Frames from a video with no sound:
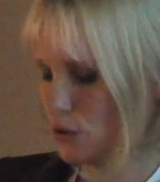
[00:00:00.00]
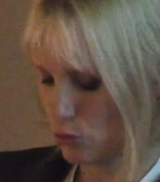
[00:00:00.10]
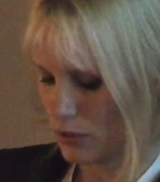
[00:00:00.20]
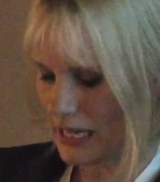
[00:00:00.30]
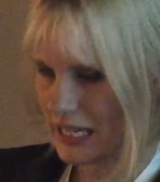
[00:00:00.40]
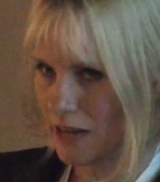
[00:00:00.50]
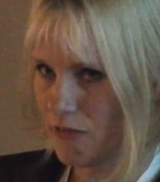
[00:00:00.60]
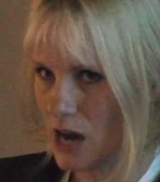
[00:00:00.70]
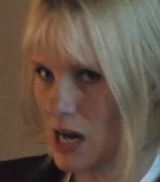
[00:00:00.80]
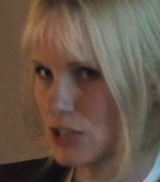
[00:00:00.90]
Do they
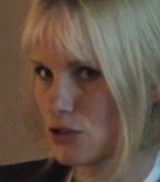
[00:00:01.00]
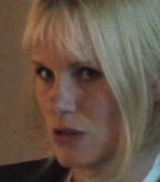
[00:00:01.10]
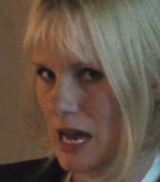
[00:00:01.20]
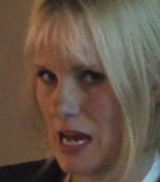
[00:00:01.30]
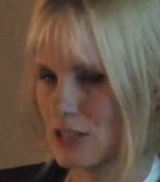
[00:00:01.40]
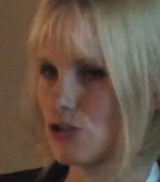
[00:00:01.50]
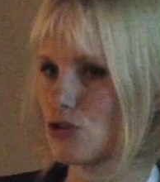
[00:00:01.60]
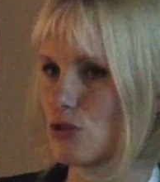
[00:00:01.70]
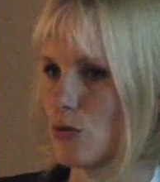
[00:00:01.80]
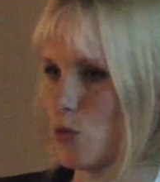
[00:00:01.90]
give us an
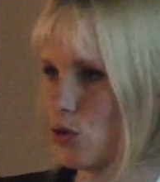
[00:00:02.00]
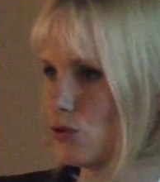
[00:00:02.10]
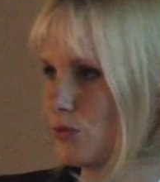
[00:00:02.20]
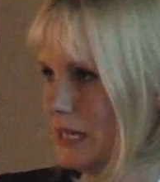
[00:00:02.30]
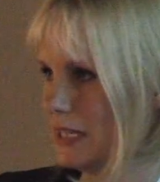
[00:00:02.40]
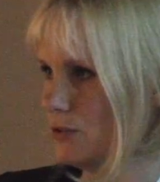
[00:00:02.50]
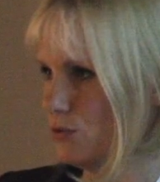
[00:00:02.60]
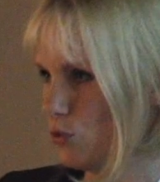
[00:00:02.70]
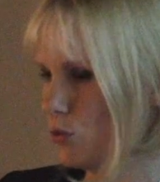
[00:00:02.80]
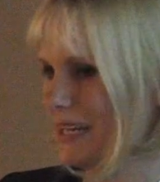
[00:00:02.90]
answer? What
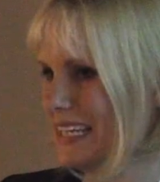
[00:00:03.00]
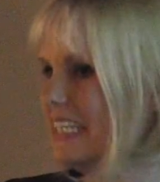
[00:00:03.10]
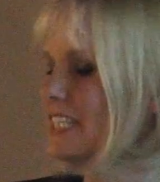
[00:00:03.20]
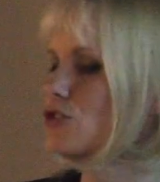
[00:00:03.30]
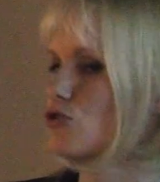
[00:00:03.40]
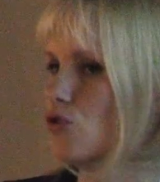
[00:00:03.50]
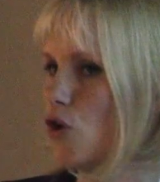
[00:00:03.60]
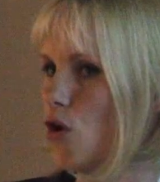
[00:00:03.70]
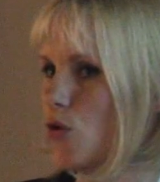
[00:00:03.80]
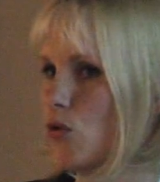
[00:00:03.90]
do we need to
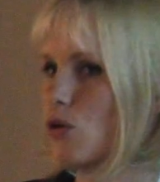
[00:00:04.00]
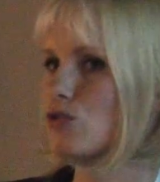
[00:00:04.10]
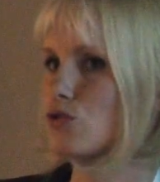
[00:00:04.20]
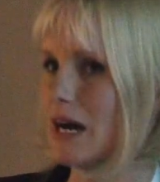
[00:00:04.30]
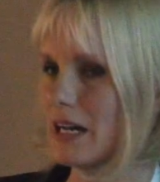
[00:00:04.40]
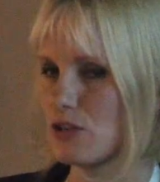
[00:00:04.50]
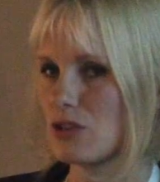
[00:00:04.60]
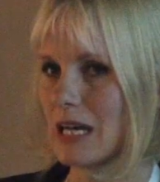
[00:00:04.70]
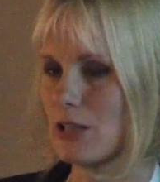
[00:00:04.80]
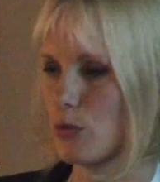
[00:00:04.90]
know to
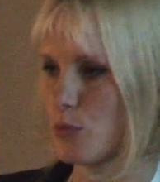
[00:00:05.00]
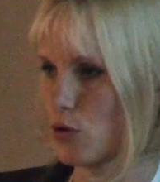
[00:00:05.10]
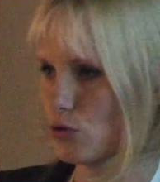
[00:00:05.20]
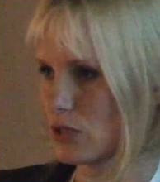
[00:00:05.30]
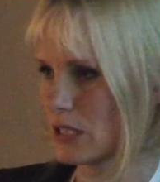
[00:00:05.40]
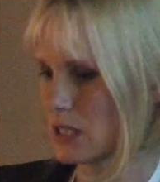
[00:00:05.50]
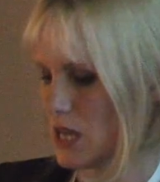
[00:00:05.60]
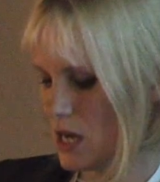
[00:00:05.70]
understand the process?